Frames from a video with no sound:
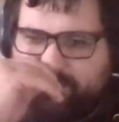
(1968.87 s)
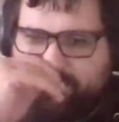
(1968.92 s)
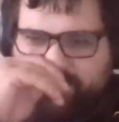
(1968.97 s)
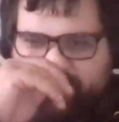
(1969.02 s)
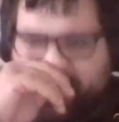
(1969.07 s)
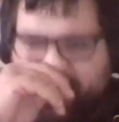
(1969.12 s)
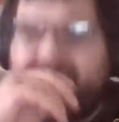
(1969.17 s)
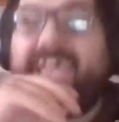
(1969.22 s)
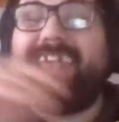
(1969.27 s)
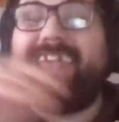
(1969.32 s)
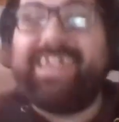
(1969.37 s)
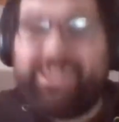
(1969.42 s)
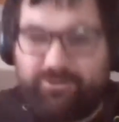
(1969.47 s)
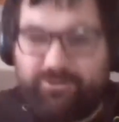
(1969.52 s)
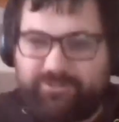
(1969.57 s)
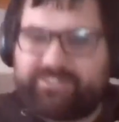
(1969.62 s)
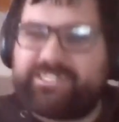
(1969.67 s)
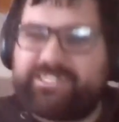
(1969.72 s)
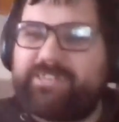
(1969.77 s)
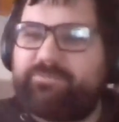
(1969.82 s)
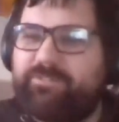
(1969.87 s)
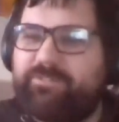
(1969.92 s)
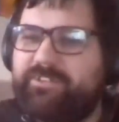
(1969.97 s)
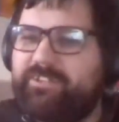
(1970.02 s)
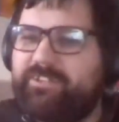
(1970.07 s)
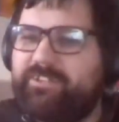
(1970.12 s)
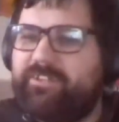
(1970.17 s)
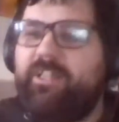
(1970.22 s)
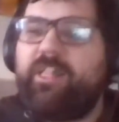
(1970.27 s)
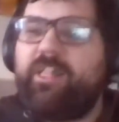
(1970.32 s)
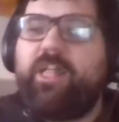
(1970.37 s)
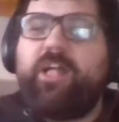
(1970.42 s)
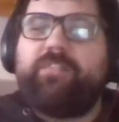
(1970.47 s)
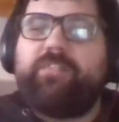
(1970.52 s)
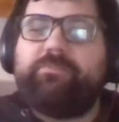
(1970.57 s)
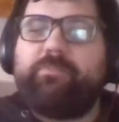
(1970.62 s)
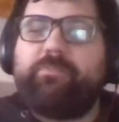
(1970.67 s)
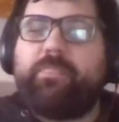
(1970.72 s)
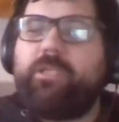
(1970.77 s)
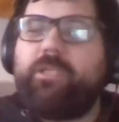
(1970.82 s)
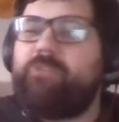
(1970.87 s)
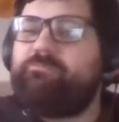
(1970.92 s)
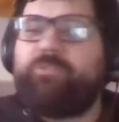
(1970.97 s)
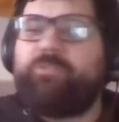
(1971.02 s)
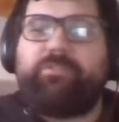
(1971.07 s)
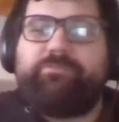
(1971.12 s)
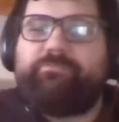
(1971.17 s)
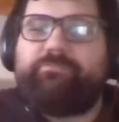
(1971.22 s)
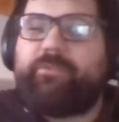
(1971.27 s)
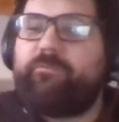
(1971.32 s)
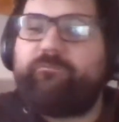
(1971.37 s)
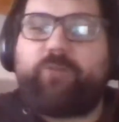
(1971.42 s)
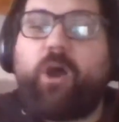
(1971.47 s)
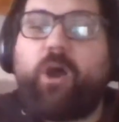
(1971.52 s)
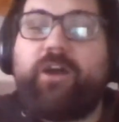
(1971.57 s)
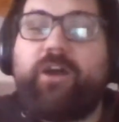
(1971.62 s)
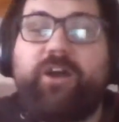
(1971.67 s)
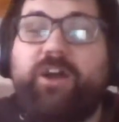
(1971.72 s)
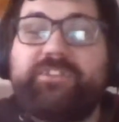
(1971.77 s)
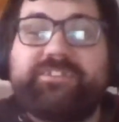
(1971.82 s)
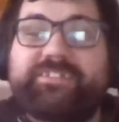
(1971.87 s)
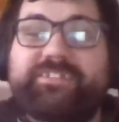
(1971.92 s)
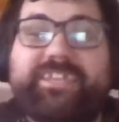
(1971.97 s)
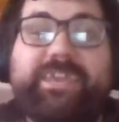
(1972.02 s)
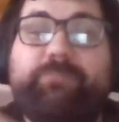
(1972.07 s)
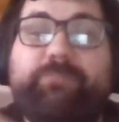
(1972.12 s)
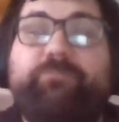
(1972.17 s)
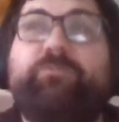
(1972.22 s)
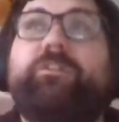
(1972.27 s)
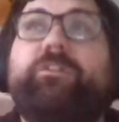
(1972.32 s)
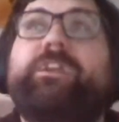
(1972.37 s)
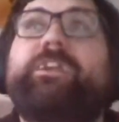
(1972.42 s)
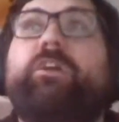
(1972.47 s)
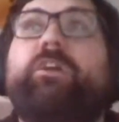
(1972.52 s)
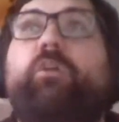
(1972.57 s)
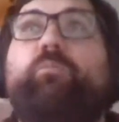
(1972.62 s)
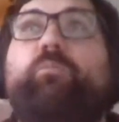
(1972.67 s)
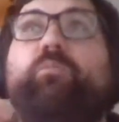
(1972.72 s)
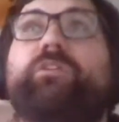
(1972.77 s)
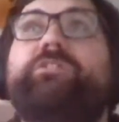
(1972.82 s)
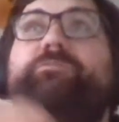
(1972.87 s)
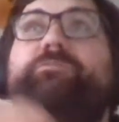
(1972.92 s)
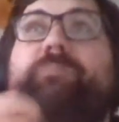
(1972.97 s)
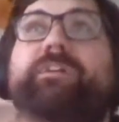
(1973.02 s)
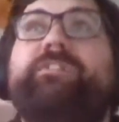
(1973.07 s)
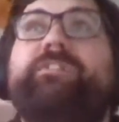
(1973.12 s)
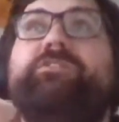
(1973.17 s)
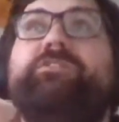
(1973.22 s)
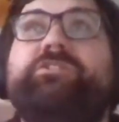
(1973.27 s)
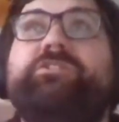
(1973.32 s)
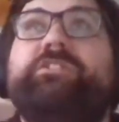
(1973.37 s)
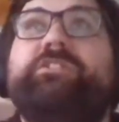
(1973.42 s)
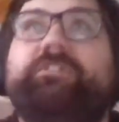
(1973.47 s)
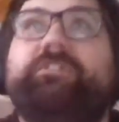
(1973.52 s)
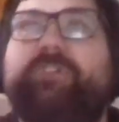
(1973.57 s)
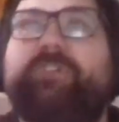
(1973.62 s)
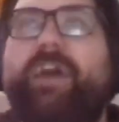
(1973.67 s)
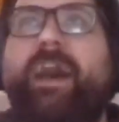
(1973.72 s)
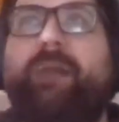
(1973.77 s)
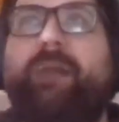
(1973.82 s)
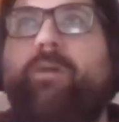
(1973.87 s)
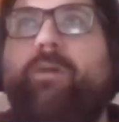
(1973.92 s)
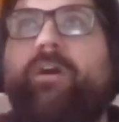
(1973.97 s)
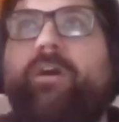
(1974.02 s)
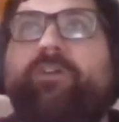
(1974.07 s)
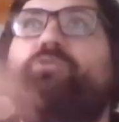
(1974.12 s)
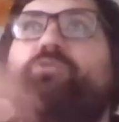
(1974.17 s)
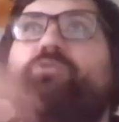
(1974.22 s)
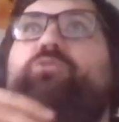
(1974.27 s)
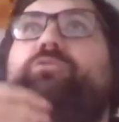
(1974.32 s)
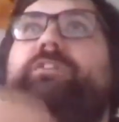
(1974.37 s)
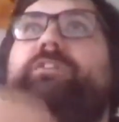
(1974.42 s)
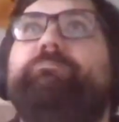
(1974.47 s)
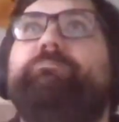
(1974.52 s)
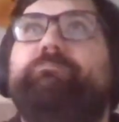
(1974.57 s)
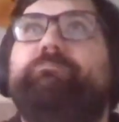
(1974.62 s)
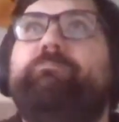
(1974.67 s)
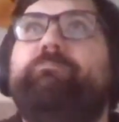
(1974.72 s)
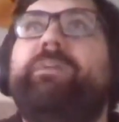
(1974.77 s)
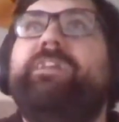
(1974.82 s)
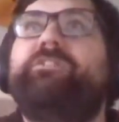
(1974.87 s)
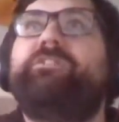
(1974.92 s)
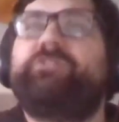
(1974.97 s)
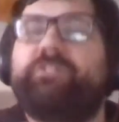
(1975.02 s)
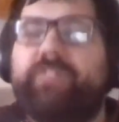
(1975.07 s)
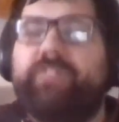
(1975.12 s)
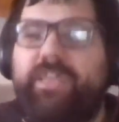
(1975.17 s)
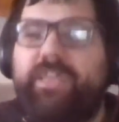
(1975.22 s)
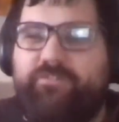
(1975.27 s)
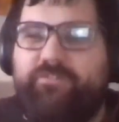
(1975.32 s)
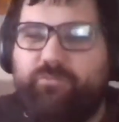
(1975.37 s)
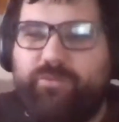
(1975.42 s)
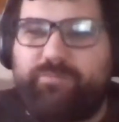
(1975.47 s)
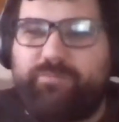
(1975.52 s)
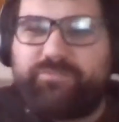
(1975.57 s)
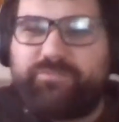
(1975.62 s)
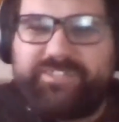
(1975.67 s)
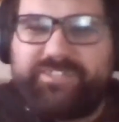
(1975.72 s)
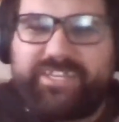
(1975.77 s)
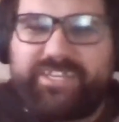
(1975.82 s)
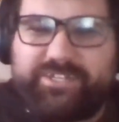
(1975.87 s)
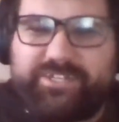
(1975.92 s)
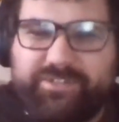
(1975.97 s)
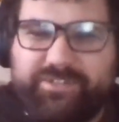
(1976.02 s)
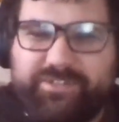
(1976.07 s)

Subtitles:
And Eric Zipper. I just kept forgetting on which manager I had already mentioned as a representative.